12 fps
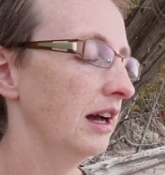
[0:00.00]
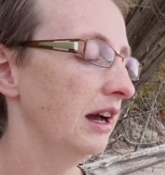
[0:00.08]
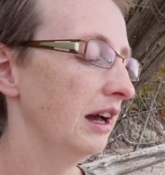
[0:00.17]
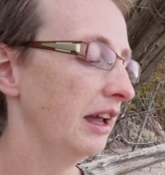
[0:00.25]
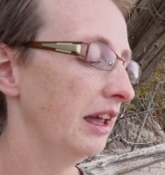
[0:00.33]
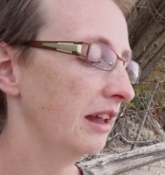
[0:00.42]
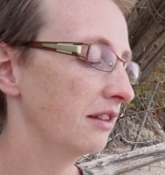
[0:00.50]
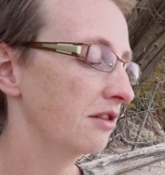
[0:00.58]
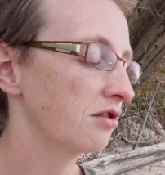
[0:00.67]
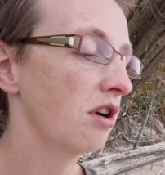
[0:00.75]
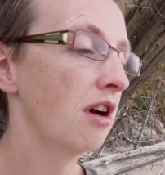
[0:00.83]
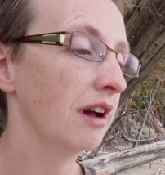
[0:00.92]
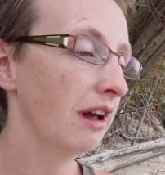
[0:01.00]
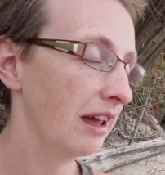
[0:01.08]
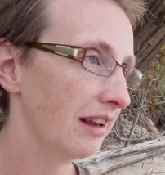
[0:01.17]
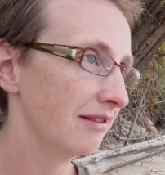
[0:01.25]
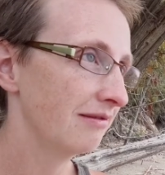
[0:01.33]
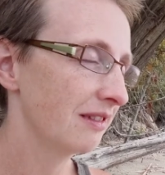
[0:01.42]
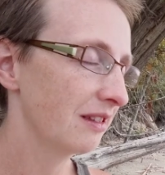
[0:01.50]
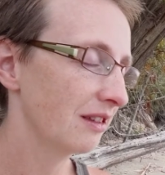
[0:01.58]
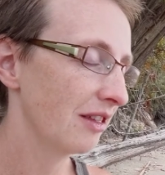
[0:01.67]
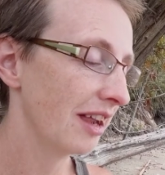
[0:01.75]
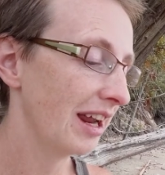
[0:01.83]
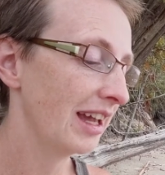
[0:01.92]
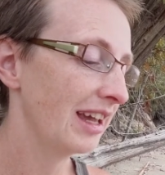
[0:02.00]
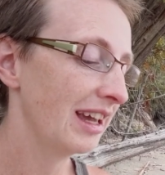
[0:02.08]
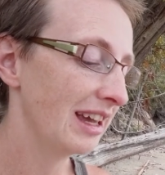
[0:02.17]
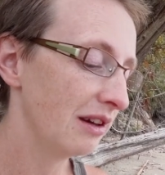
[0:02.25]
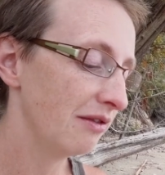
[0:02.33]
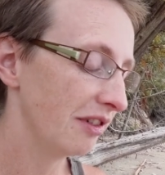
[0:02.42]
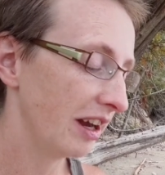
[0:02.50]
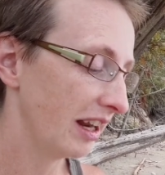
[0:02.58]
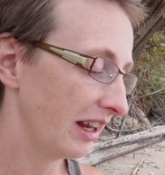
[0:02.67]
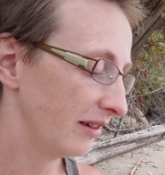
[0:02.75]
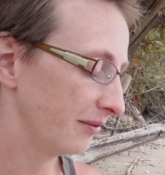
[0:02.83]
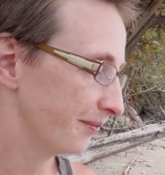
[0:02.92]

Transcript: I get strong again so that I can keep fighting.